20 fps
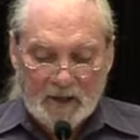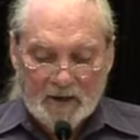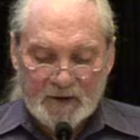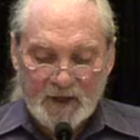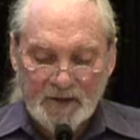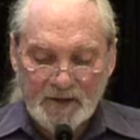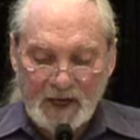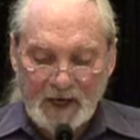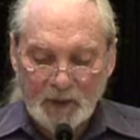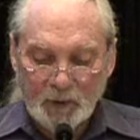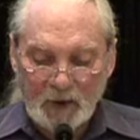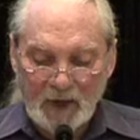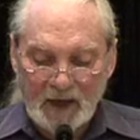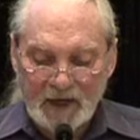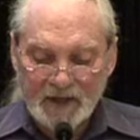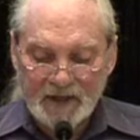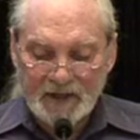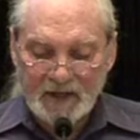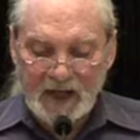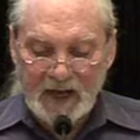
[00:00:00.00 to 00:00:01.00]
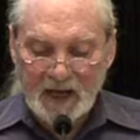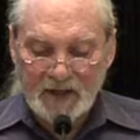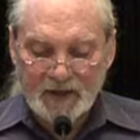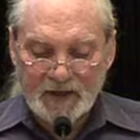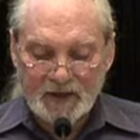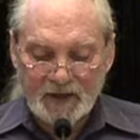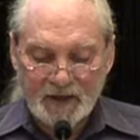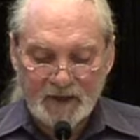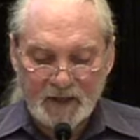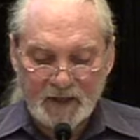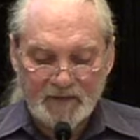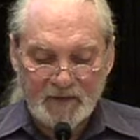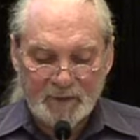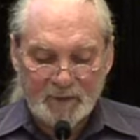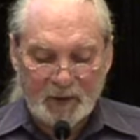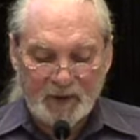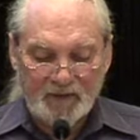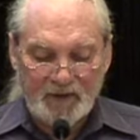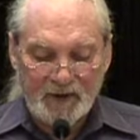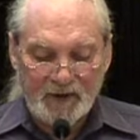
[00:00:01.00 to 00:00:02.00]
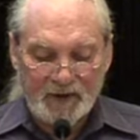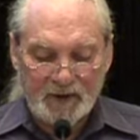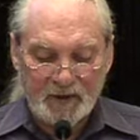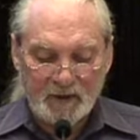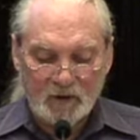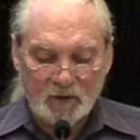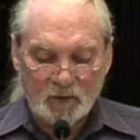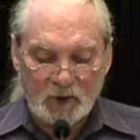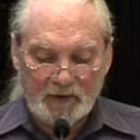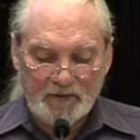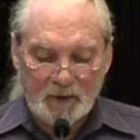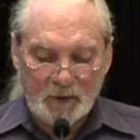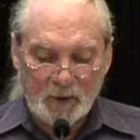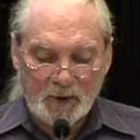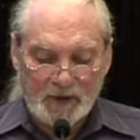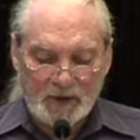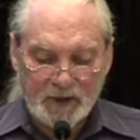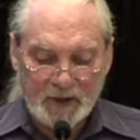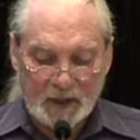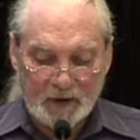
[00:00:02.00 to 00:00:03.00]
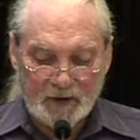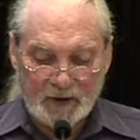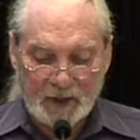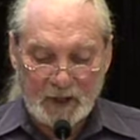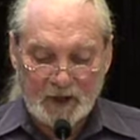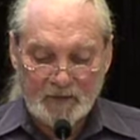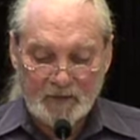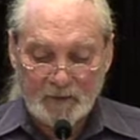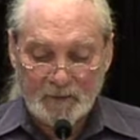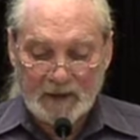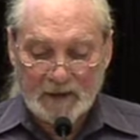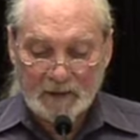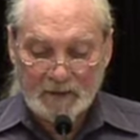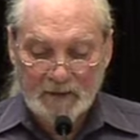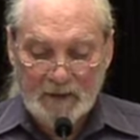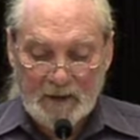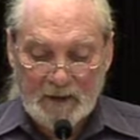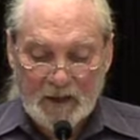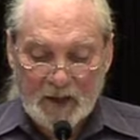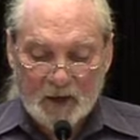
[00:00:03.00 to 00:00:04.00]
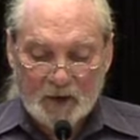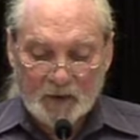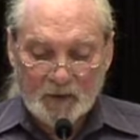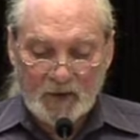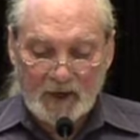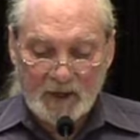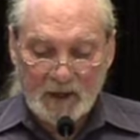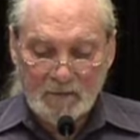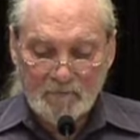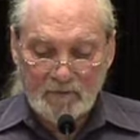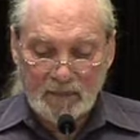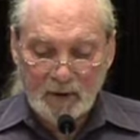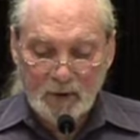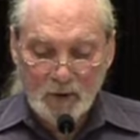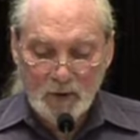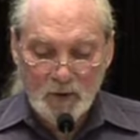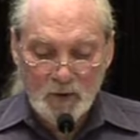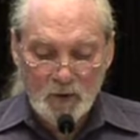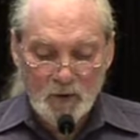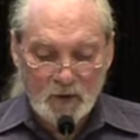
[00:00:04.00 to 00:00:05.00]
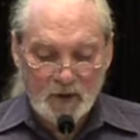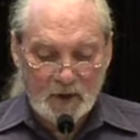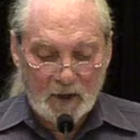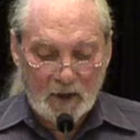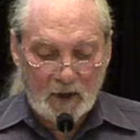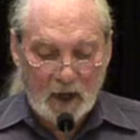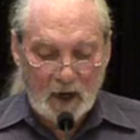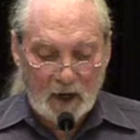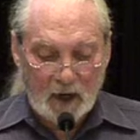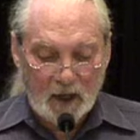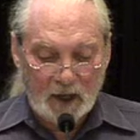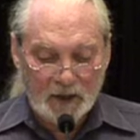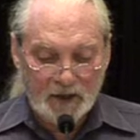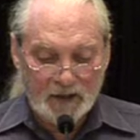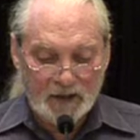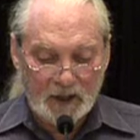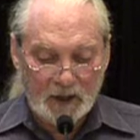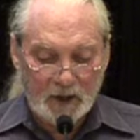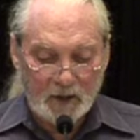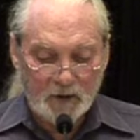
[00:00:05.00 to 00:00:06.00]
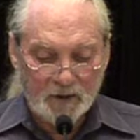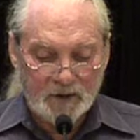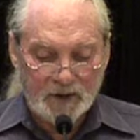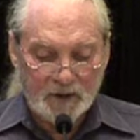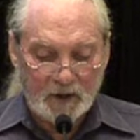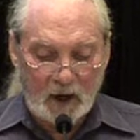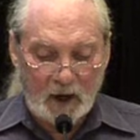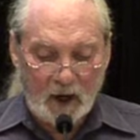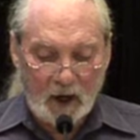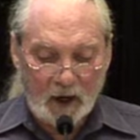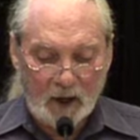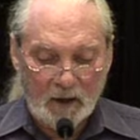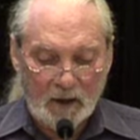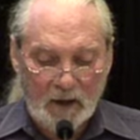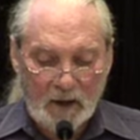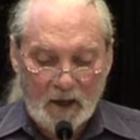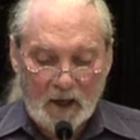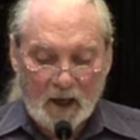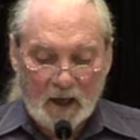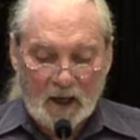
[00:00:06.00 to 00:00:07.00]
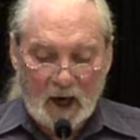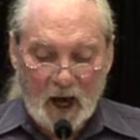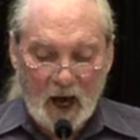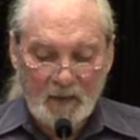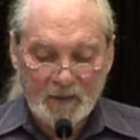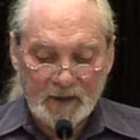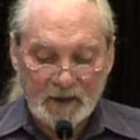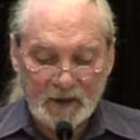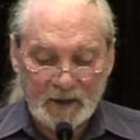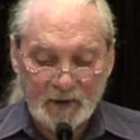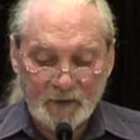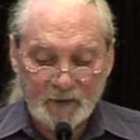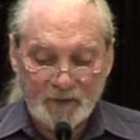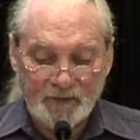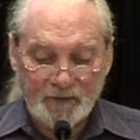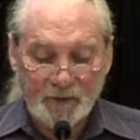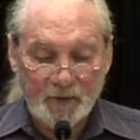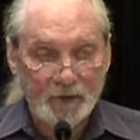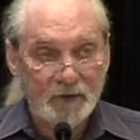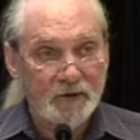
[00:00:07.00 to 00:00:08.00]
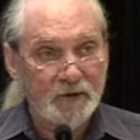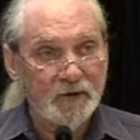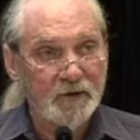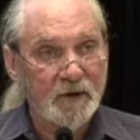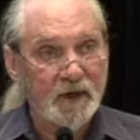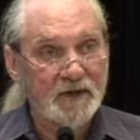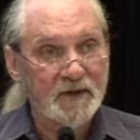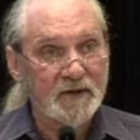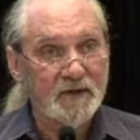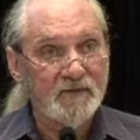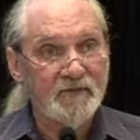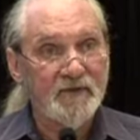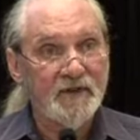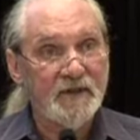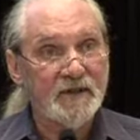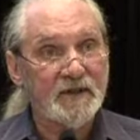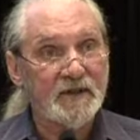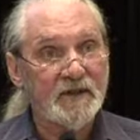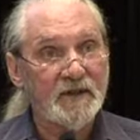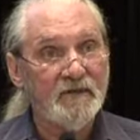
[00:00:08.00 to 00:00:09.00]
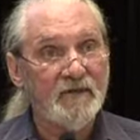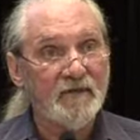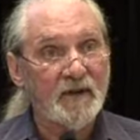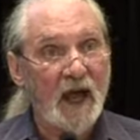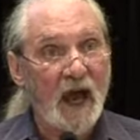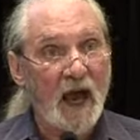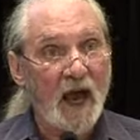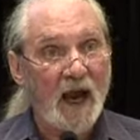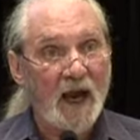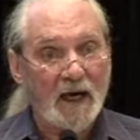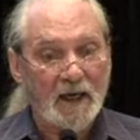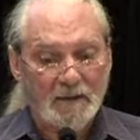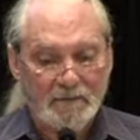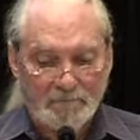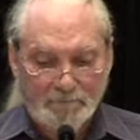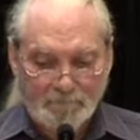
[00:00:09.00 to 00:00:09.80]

Then they raise the ensign of the Provisional Revolutionary Government, red and blue with a large yellow star, commonly referred to as the VC flag.